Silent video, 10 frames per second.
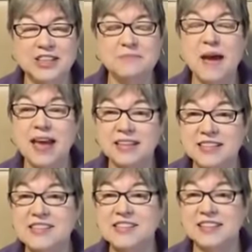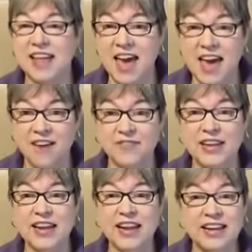makes us laugh.
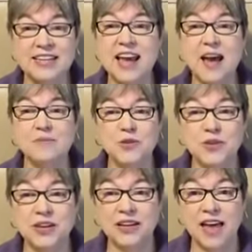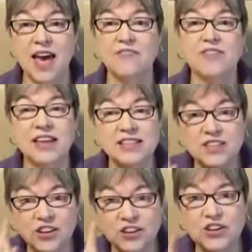And anytime you can laugh,
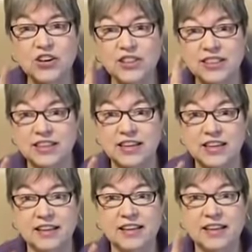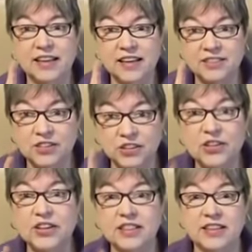it's a good thing. It's a
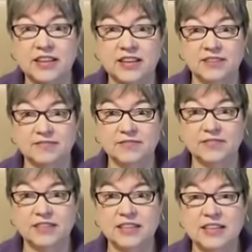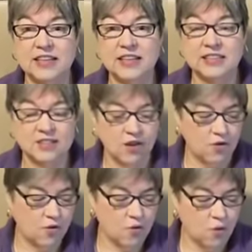good thing.
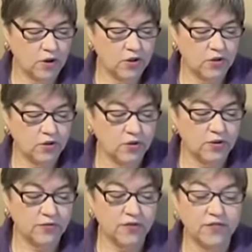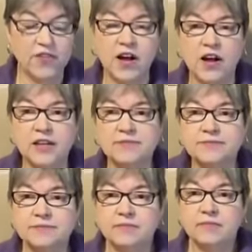So what are you doing for fun
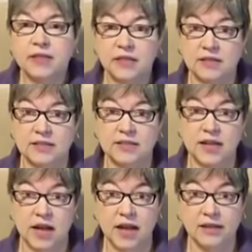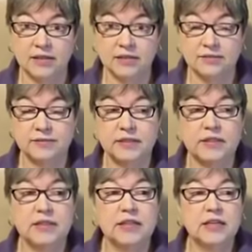tonight?
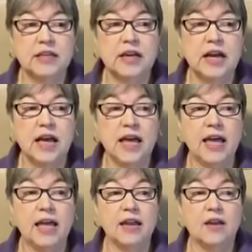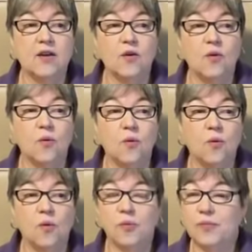And,
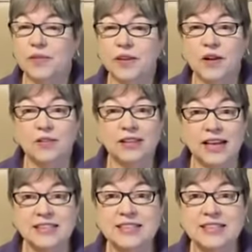you know,